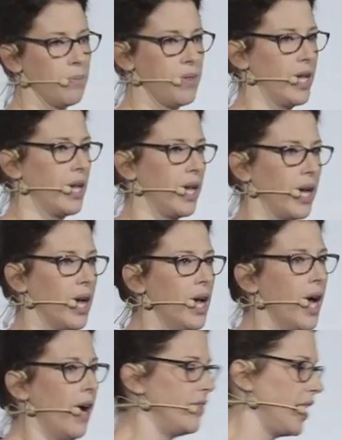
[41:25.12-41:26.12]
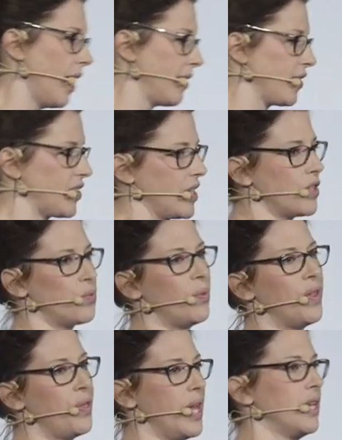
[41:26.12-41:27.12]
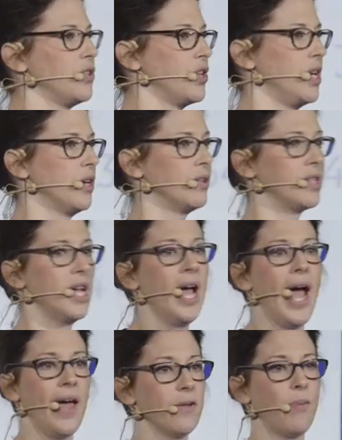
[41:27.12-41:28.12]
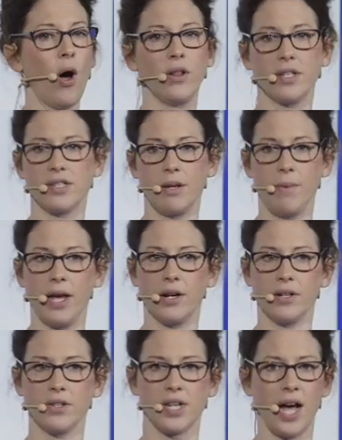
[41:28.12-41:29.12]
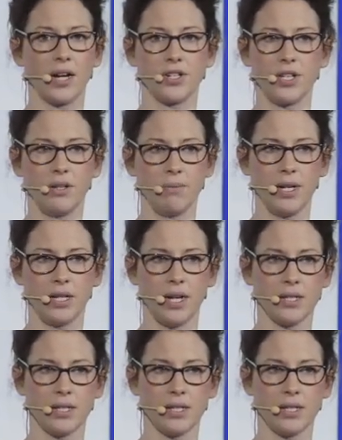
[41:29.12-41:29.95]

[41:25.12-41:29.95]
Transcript: thinking of the ethicists with the engineers and the policymakers to actually realize